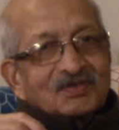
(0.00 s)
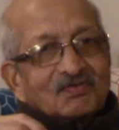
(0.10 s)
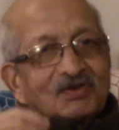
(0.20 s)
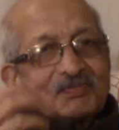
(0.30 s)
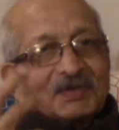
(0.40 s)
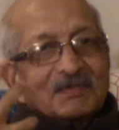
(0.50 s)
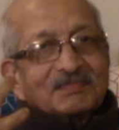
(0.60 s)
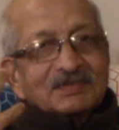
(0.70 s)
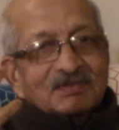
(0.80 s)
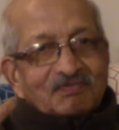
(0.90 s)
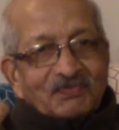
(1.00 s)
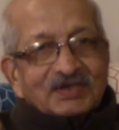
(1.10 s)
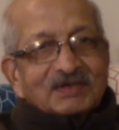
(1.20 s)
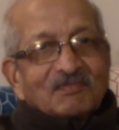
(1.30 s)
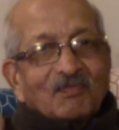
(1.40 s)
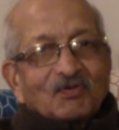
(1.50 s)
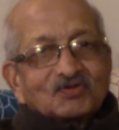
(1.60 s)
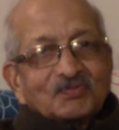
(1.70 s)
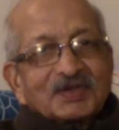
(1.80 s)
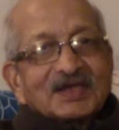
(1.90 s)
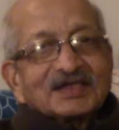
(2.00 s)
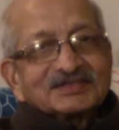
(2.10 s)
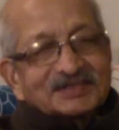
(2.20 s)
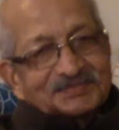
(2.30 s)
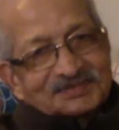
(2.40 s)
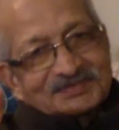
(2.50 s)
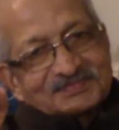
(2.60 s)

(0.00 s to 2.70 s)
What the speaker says: Not to become victim of so many concepts.